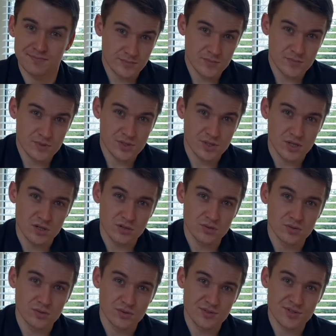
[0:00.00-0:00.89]

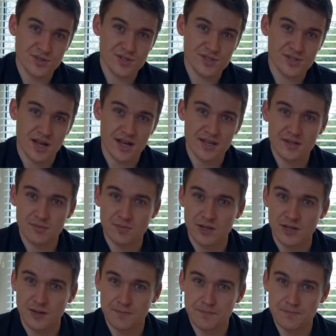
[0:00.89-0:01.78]
So
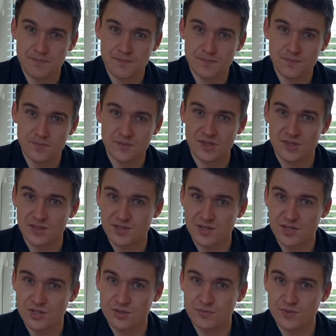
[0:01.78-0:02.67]
understandably, the
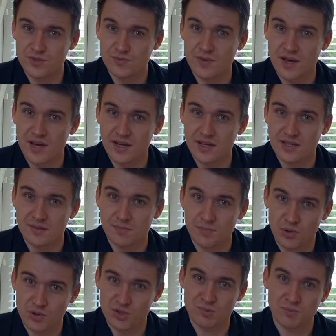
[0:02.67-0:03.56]
decision was made to
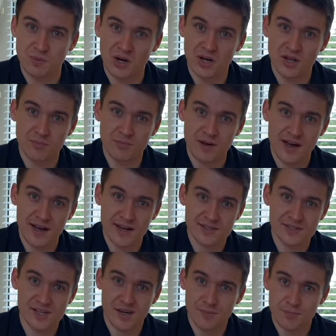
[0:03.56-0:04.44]
push Bond back
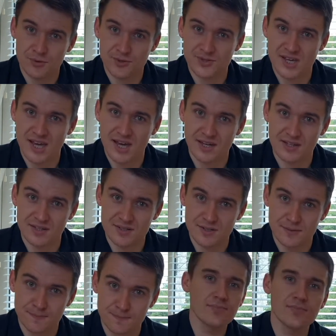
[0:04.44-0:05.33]
to April 2nd.
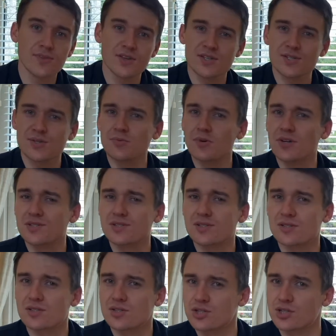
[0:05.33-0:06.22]
This
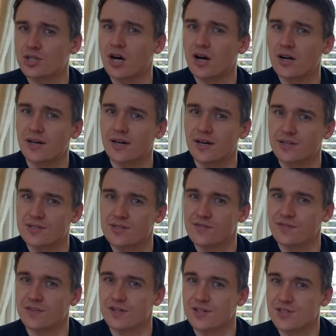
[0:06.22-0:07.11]
wasn't as shocking as the
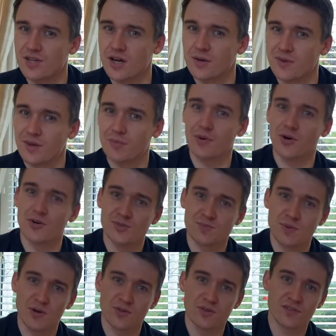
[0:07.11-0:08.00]
first time they
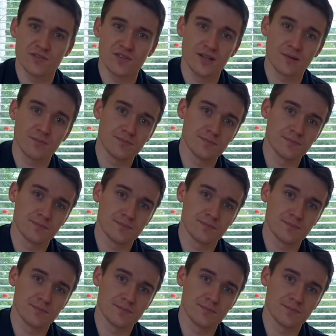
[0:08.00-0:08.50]
postponed the film.